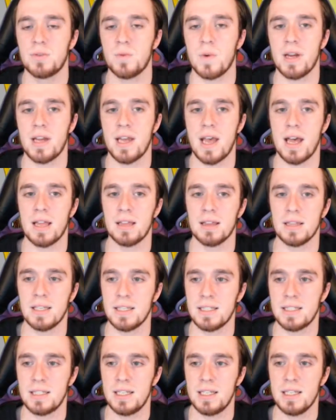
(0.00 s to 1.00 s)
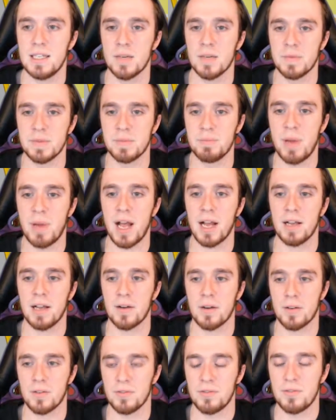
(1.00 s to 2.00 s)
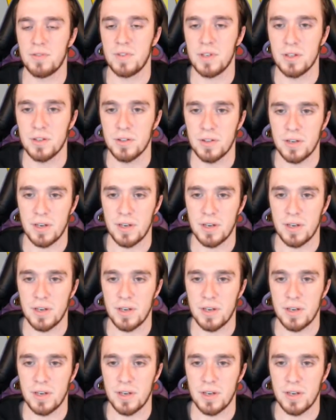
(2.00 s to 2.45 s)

way, at least, he comes back out on the field